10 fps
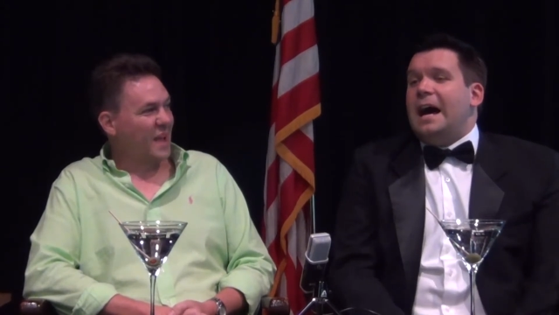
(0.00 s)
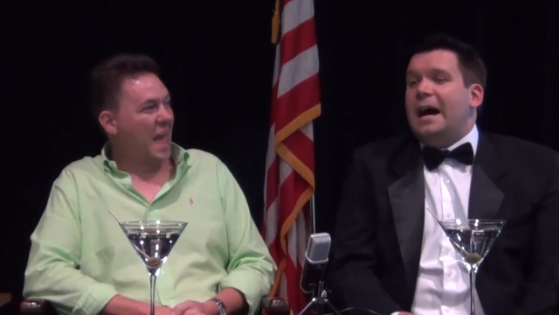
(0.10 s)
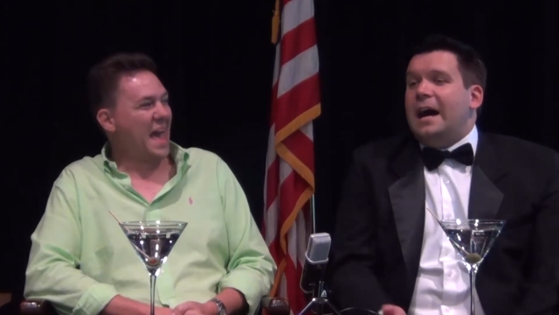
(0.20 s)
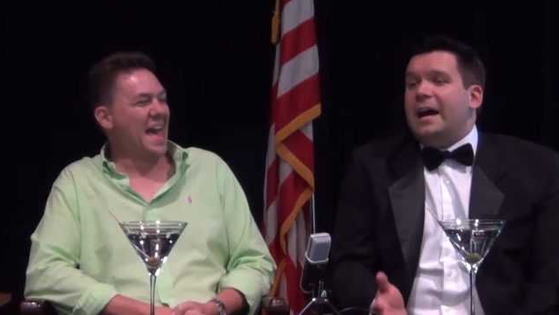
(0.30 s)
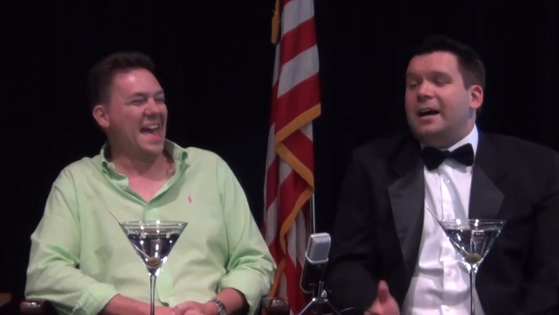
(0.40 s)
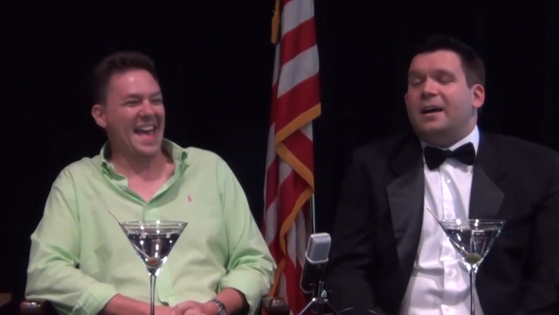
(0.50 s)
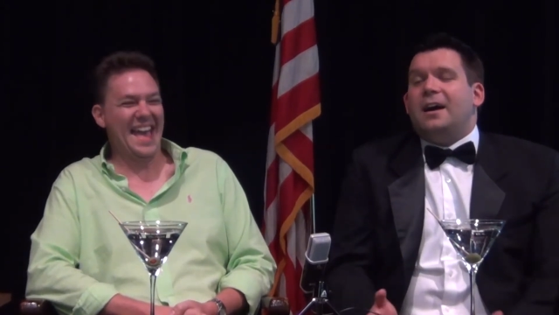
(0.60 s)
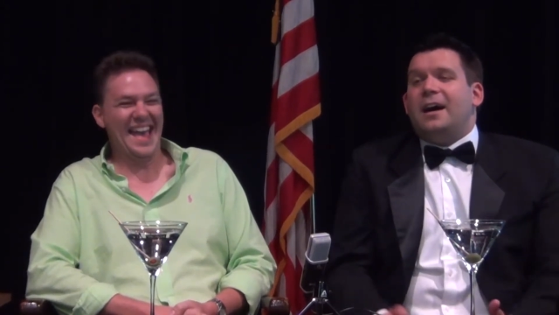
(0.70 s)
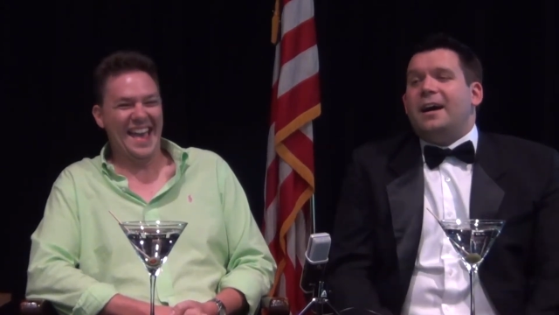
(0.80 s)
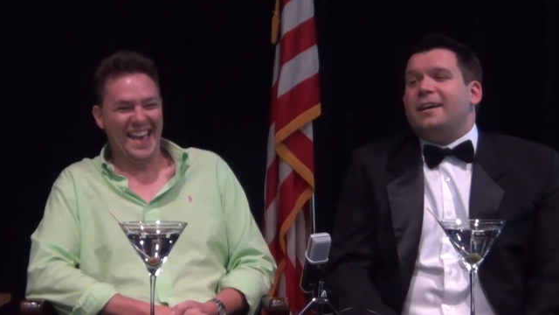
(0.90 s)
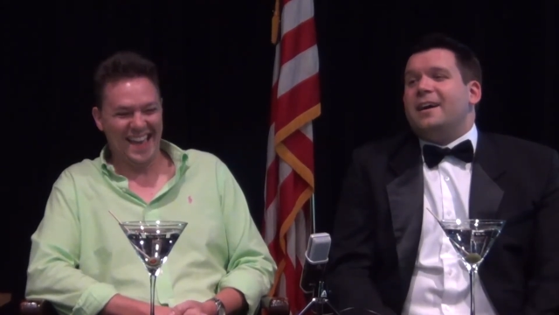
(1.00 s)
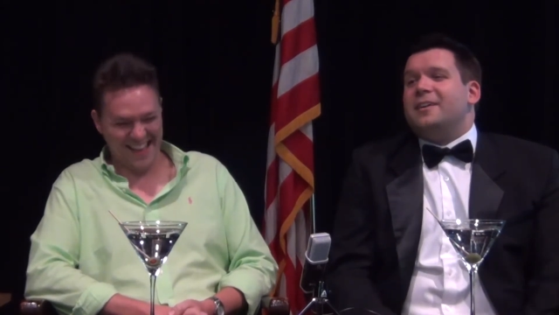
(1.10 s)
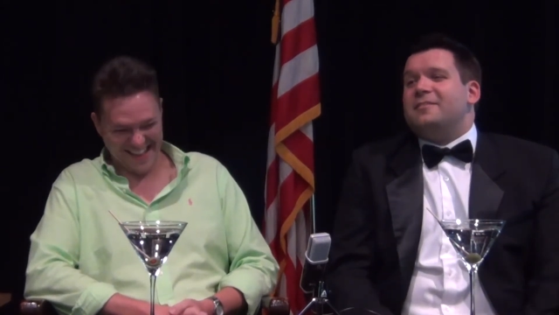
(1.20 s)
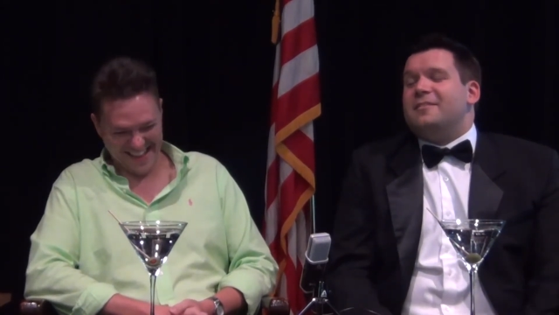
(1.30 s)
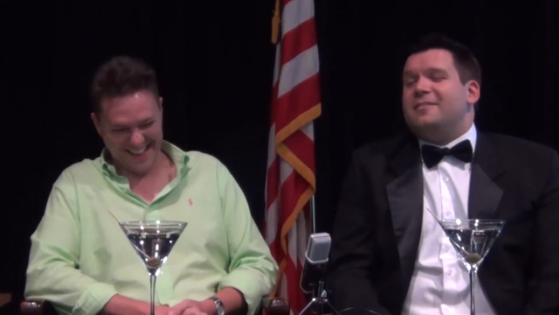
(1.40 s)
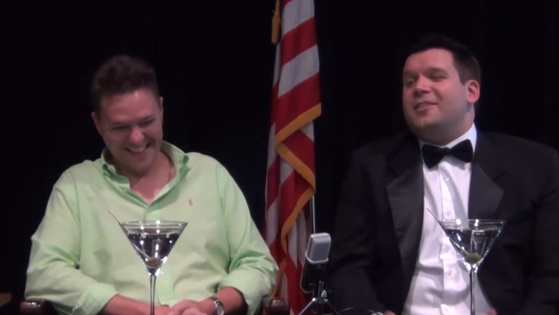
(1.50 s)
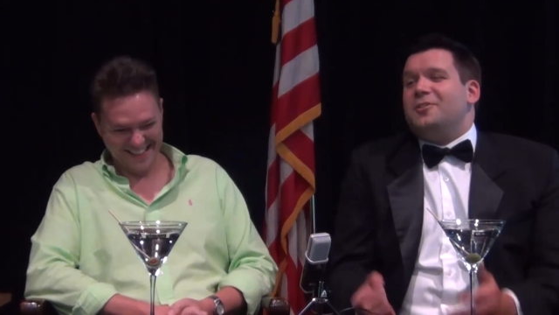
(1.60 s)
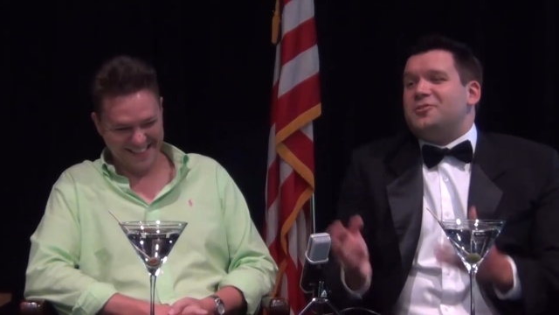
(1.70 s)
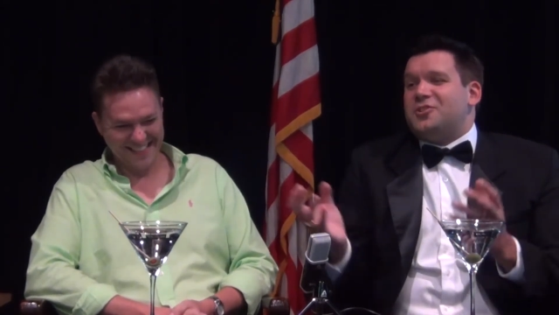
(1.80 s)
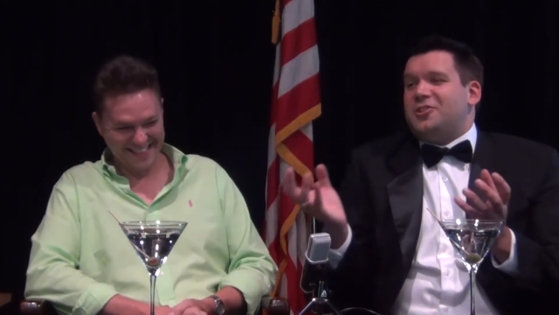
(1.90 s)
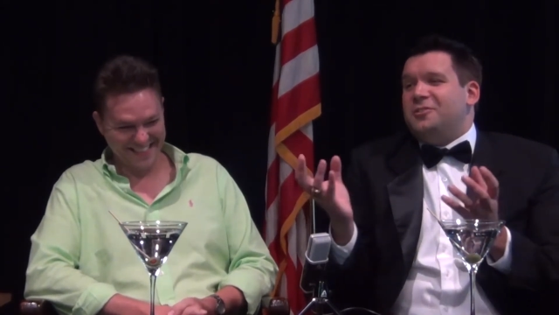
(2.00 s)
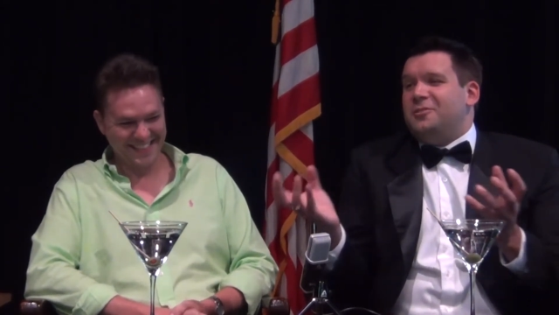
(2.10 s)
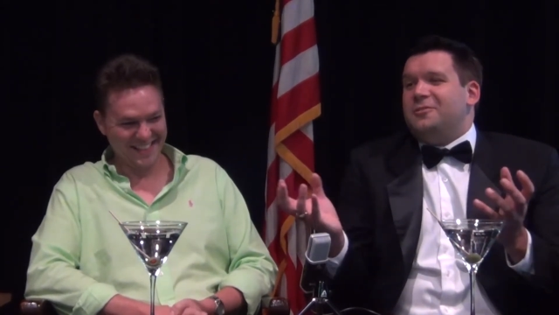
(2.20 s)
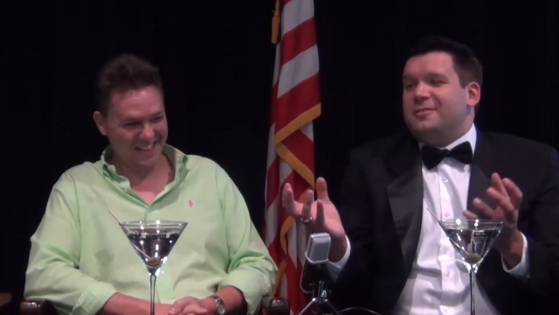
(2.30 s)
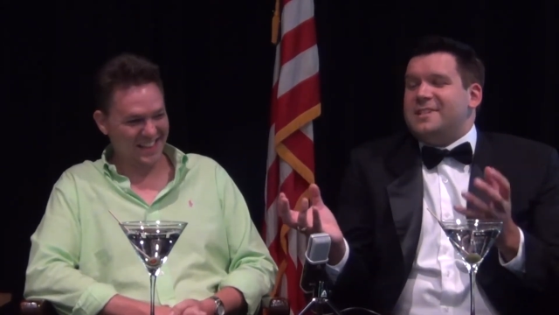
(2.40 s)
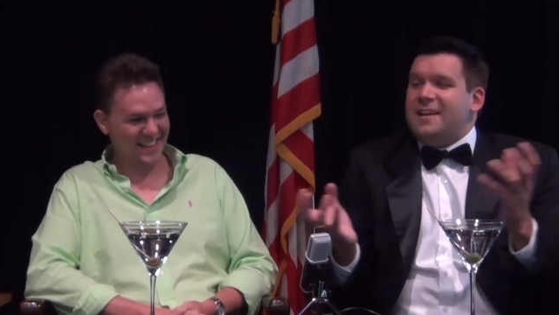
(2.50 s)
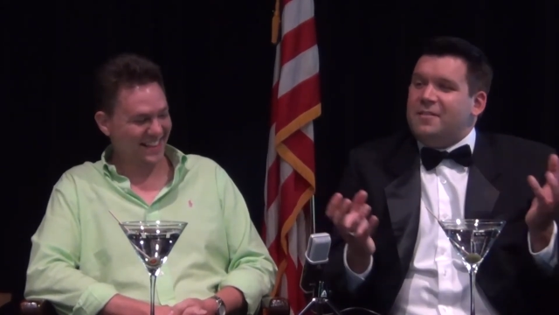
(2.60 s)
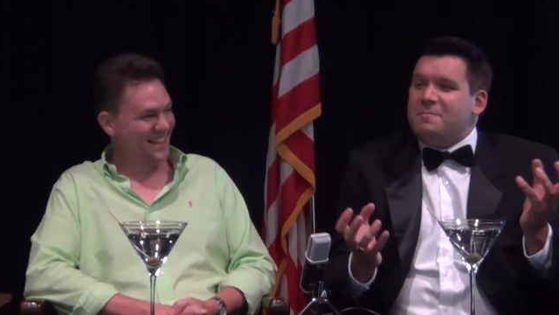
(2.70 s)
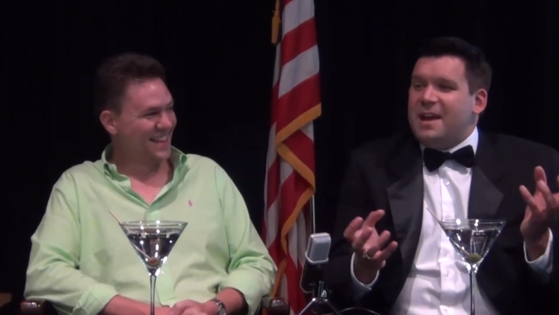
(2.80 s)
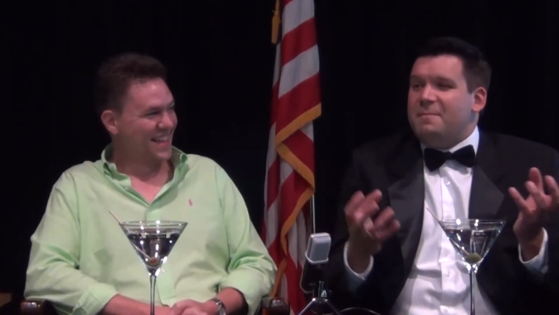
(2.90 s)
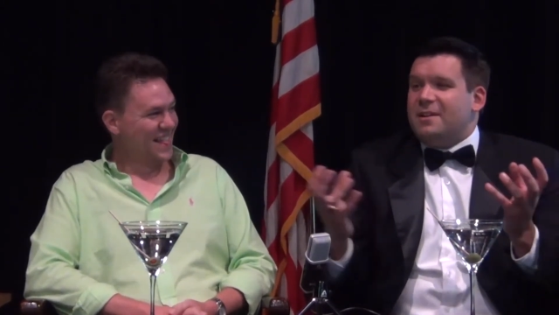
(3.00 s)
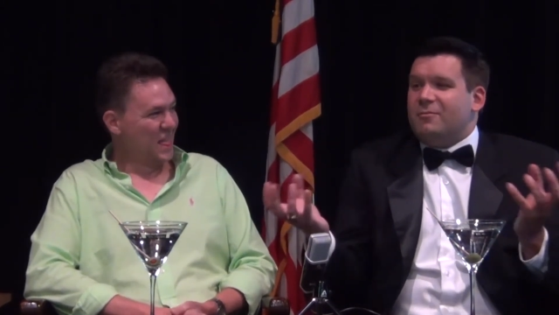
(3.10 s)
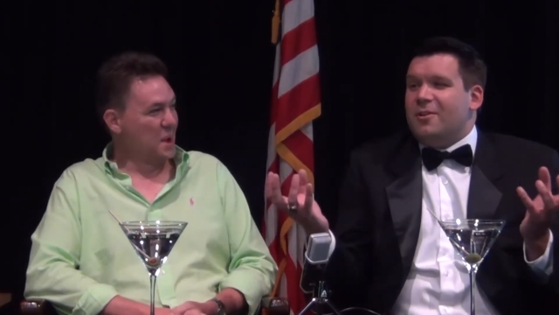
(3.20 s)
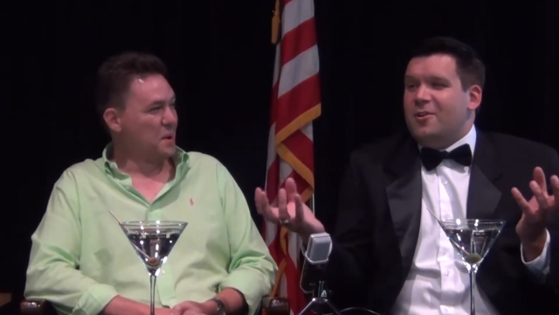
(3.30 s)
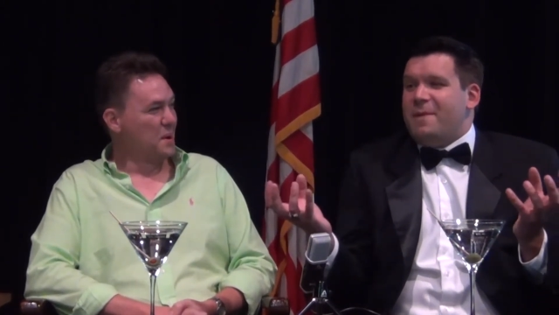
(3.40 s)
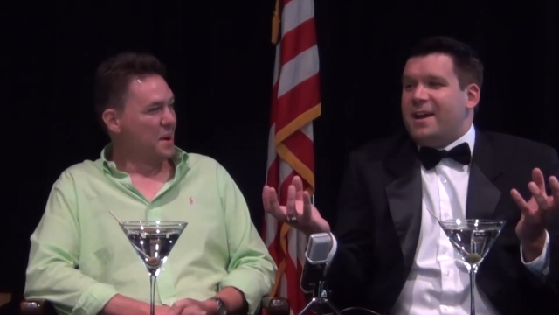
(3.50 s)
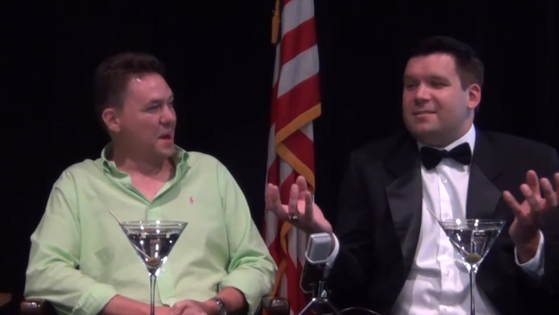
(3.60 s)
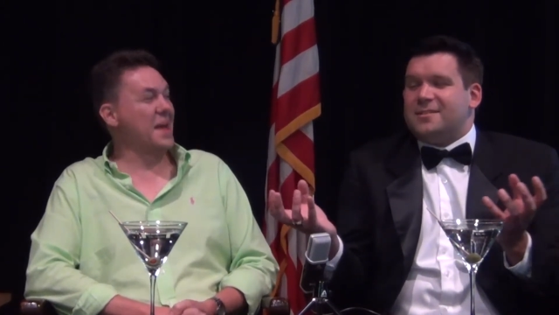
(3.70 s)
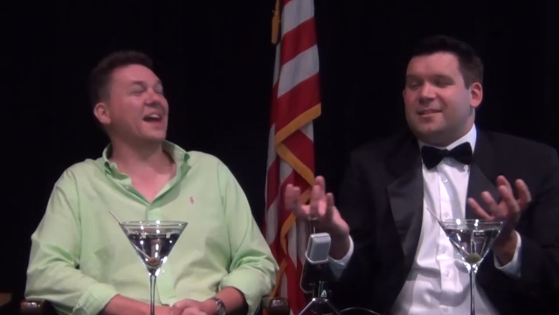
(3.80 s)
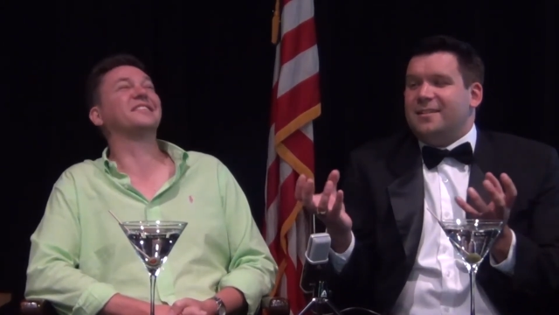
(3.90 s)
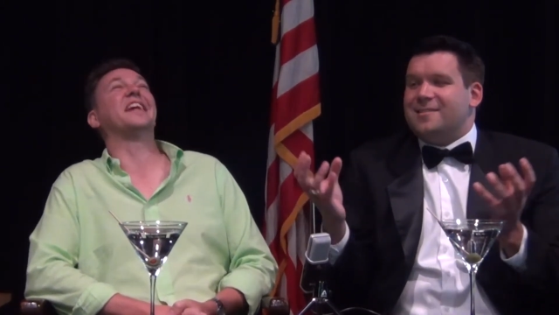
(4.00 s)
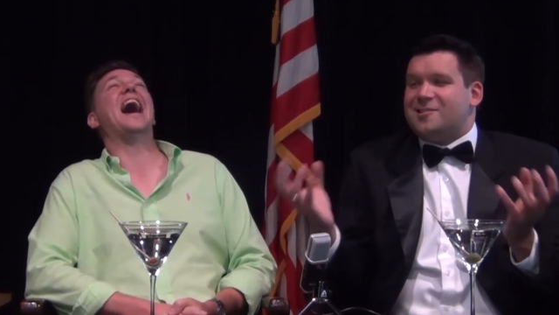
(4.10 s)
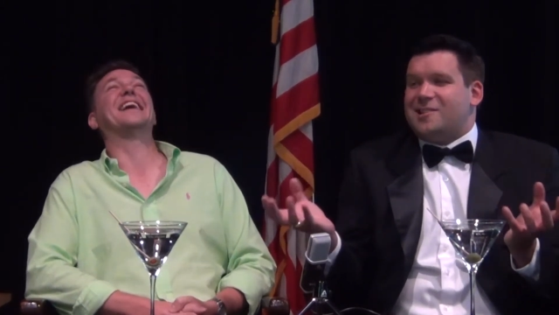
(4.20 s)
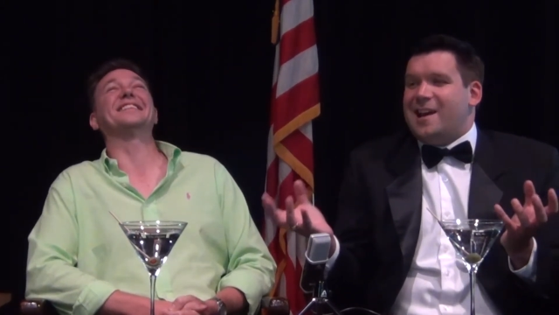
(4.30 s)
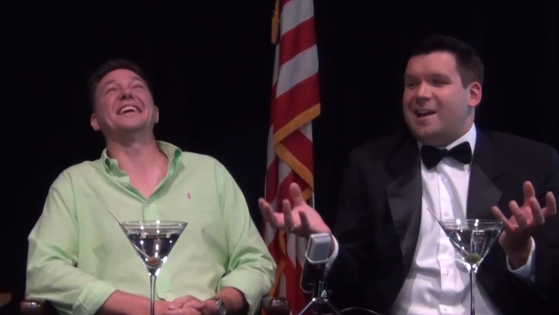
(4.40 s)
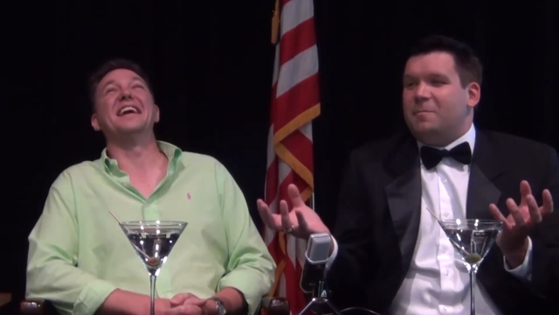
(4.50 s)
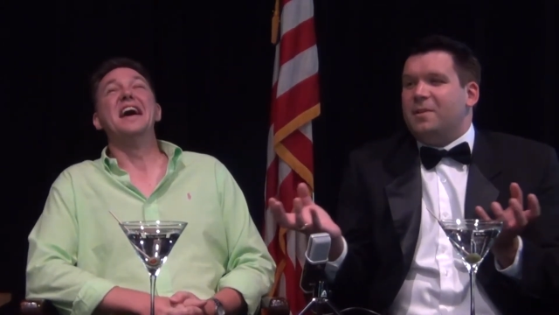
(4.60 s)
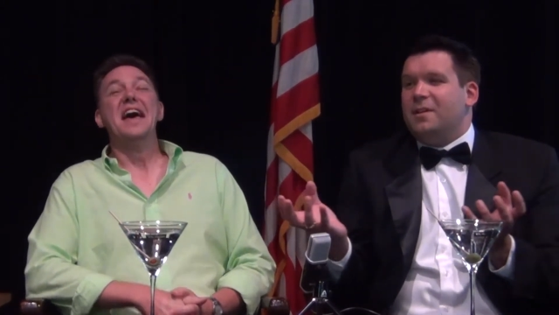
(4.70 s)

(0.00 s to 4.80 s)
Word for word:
Speaker 1: I, I, I, those two, David Mamet and romance, in the same